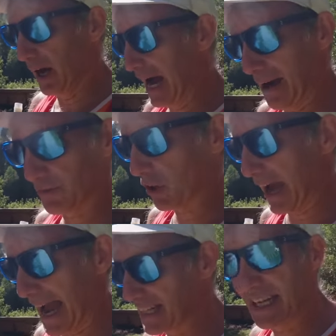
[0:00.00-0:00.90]
haven't got
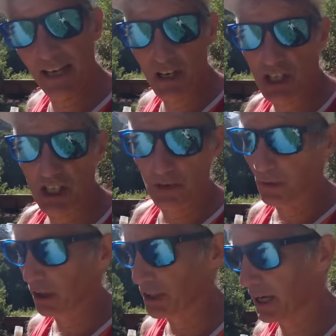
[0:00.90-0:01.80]
any energy to
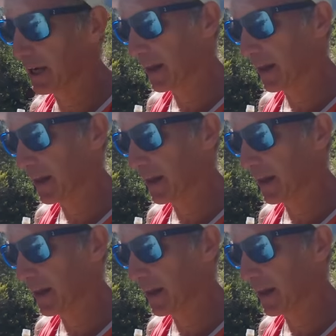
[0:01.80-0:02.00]
run.